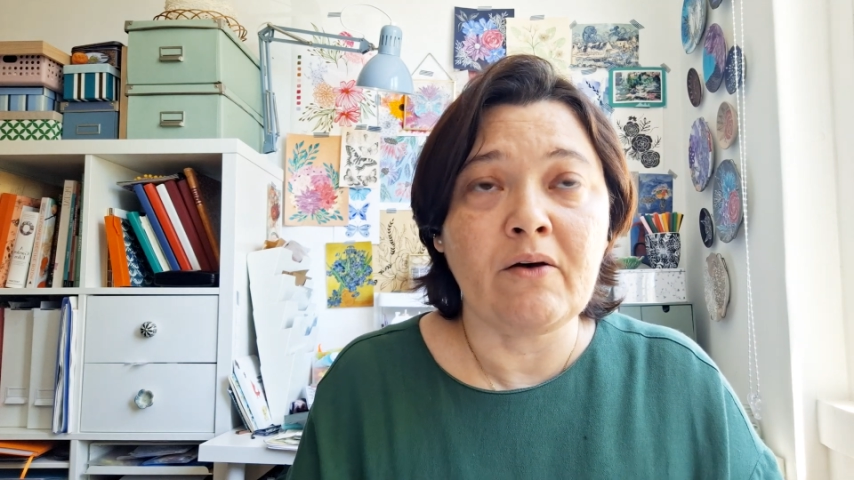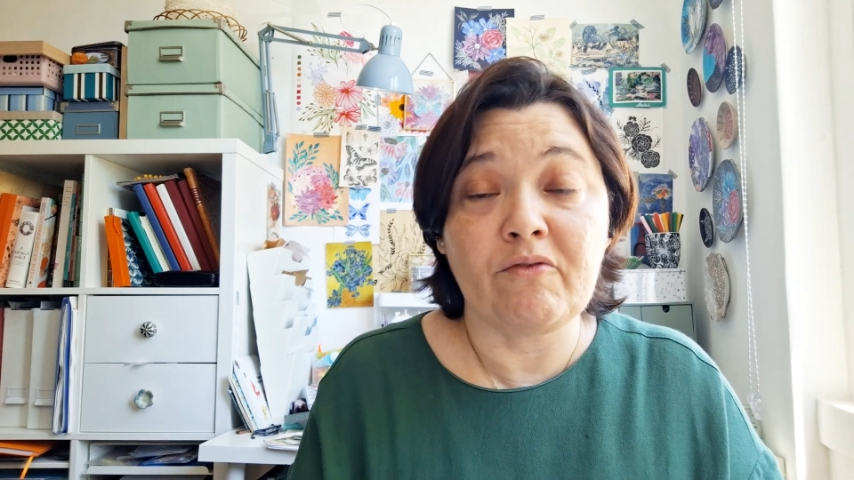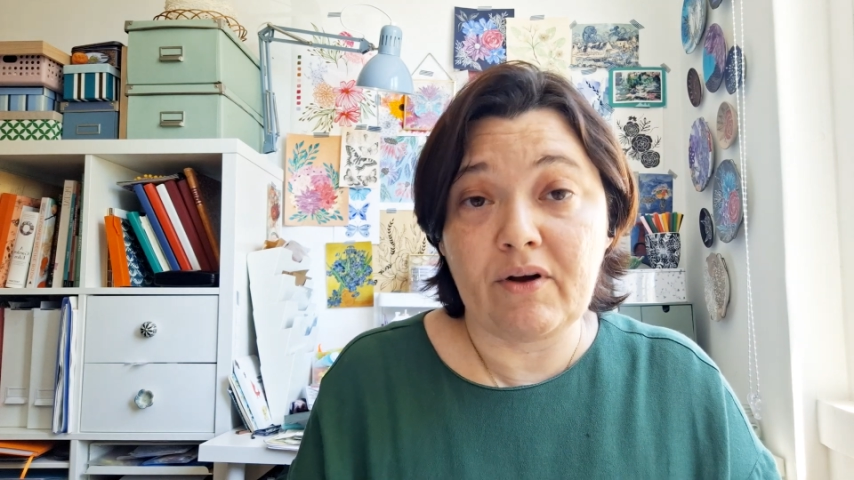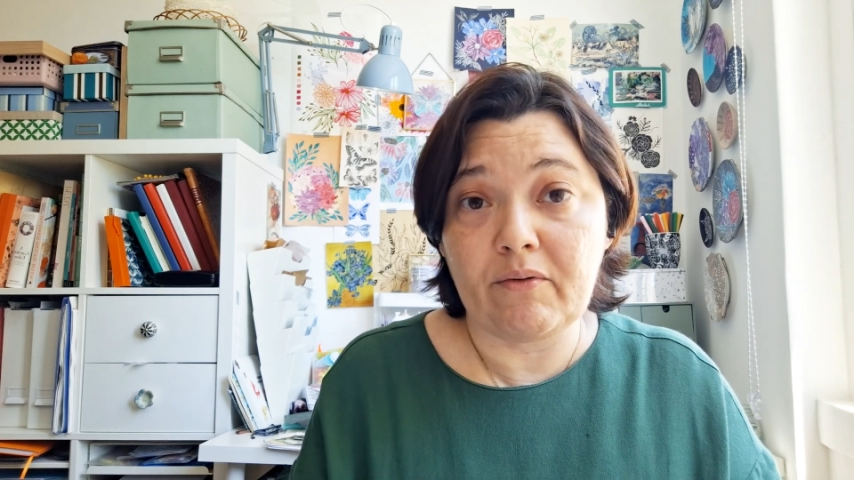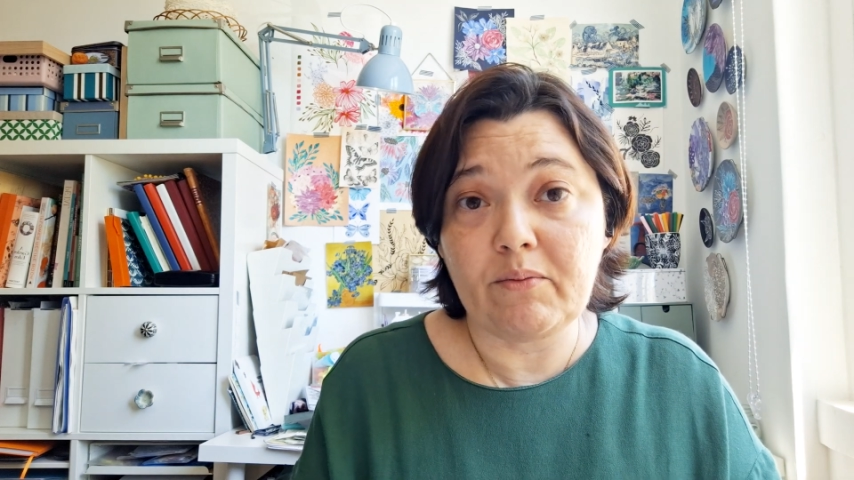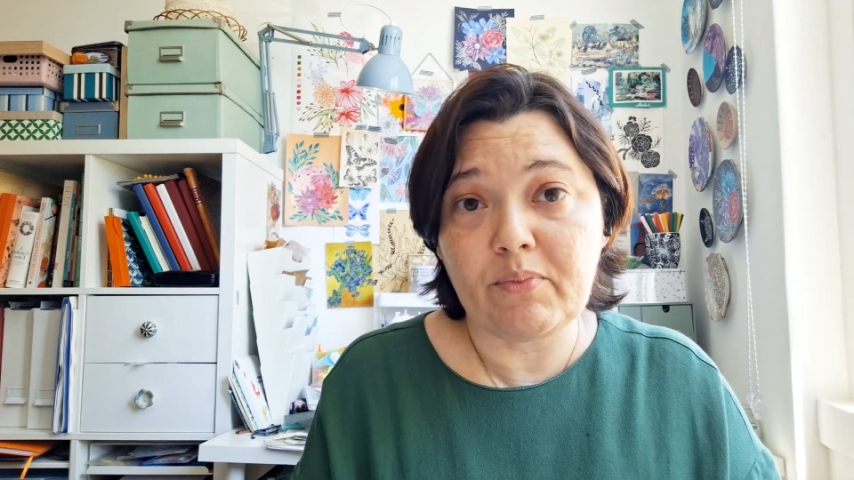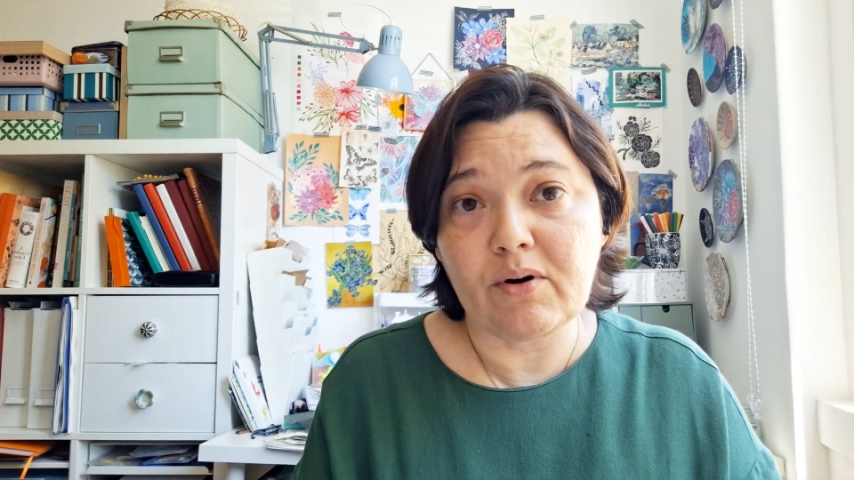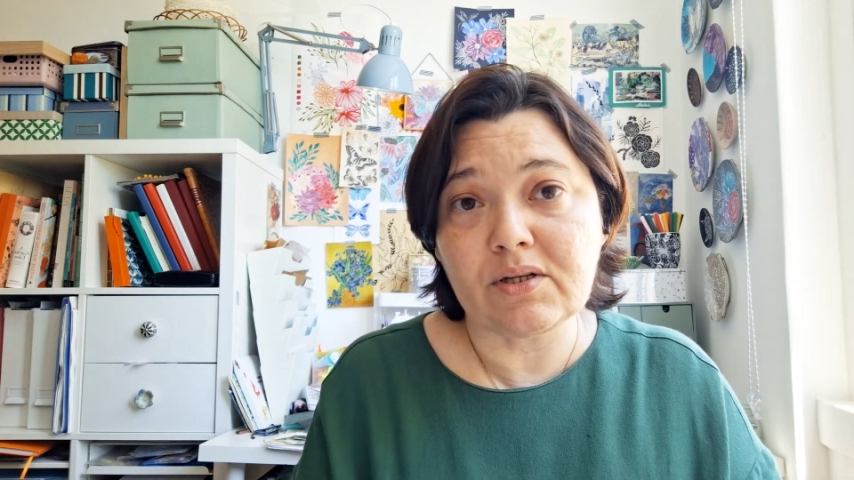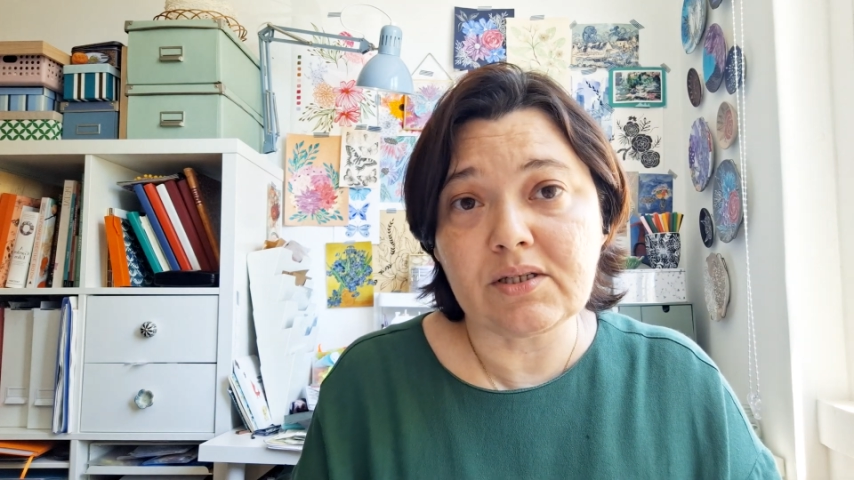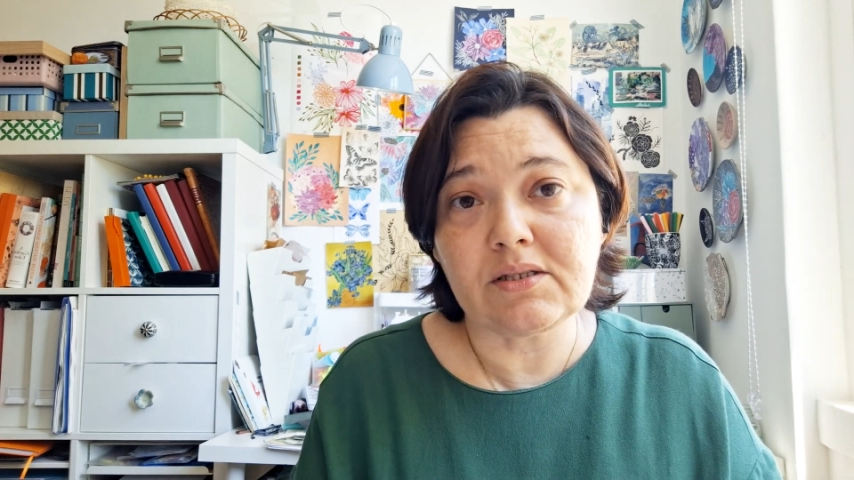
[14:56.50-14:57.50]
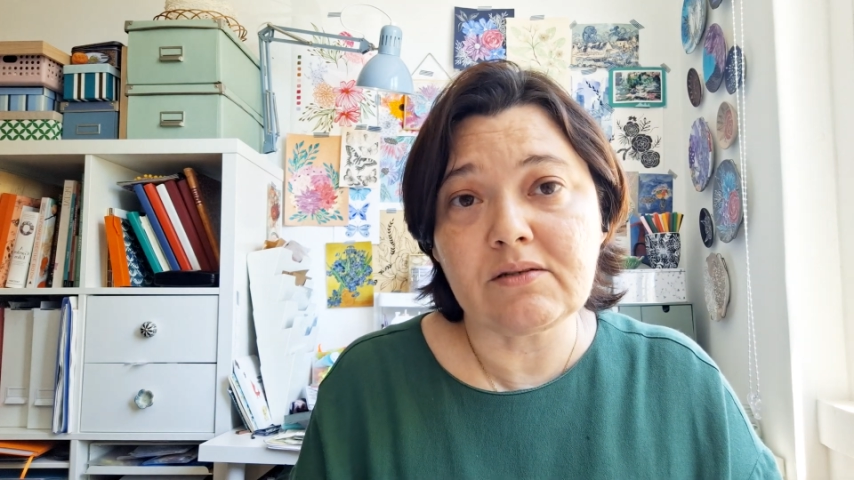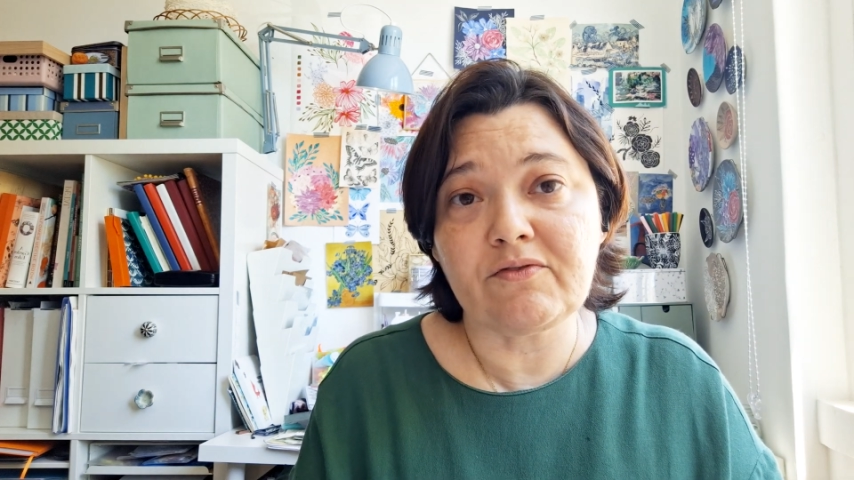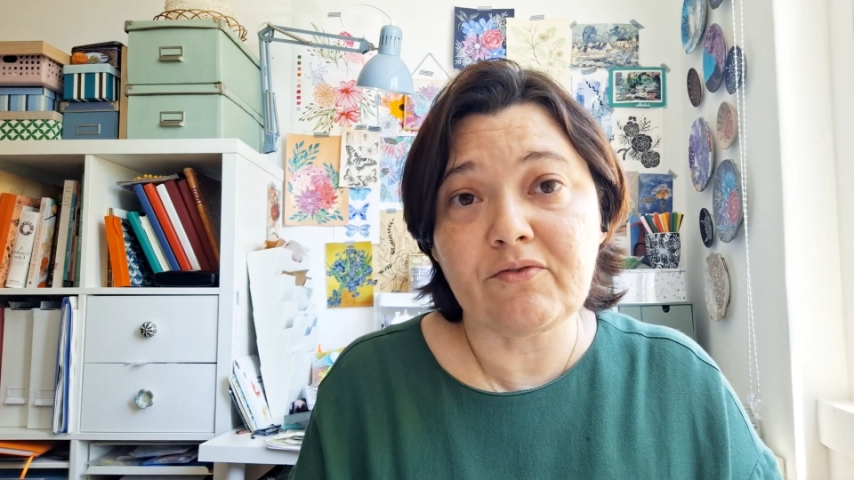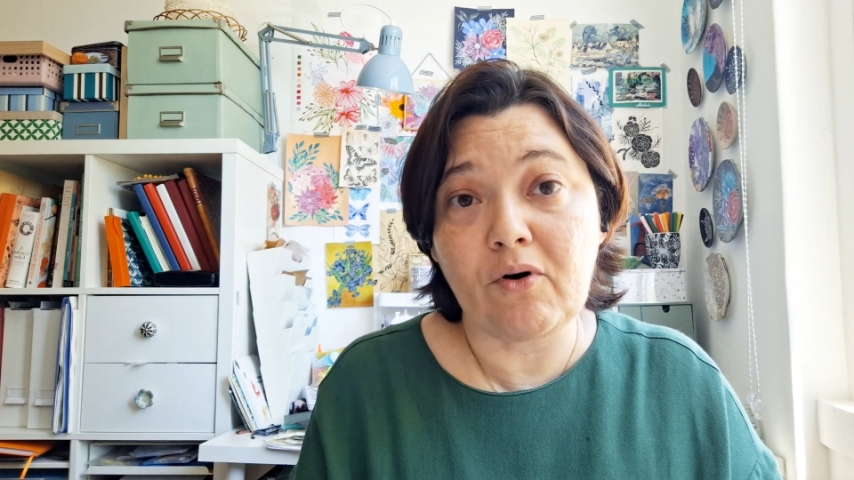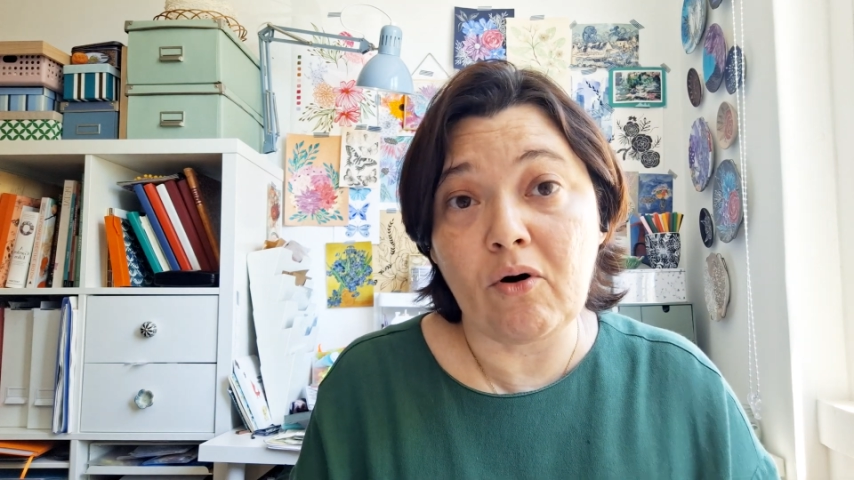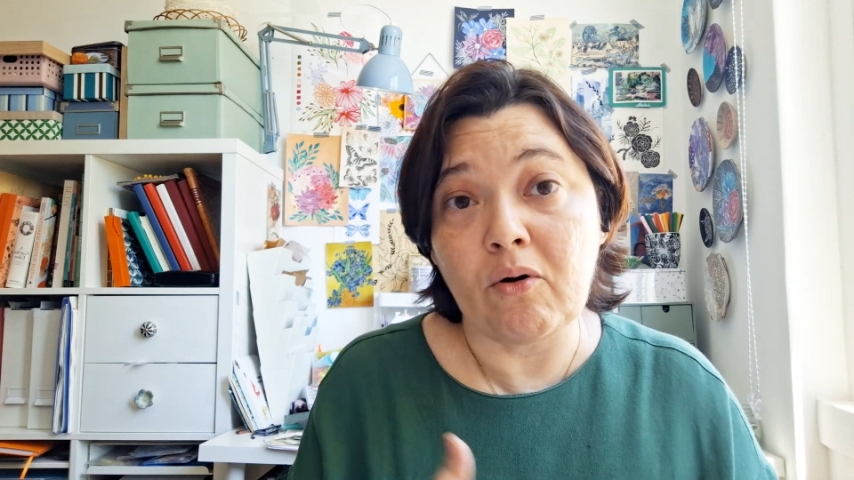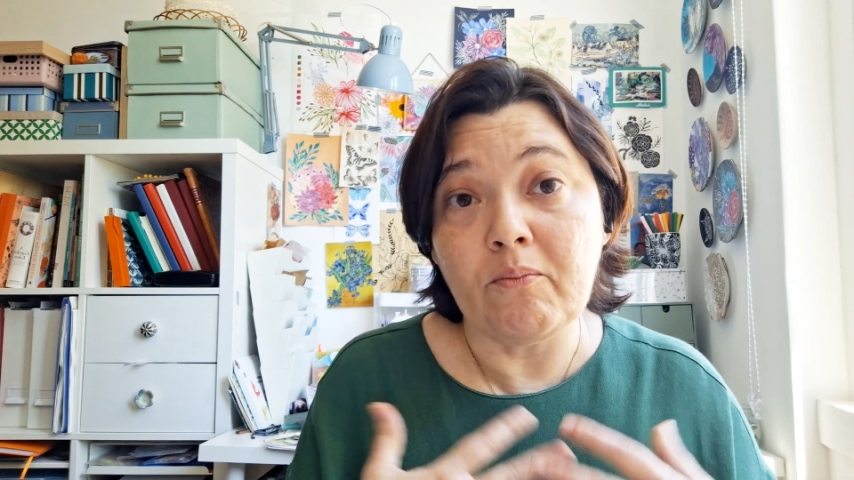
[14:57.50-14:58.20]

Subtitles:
very important for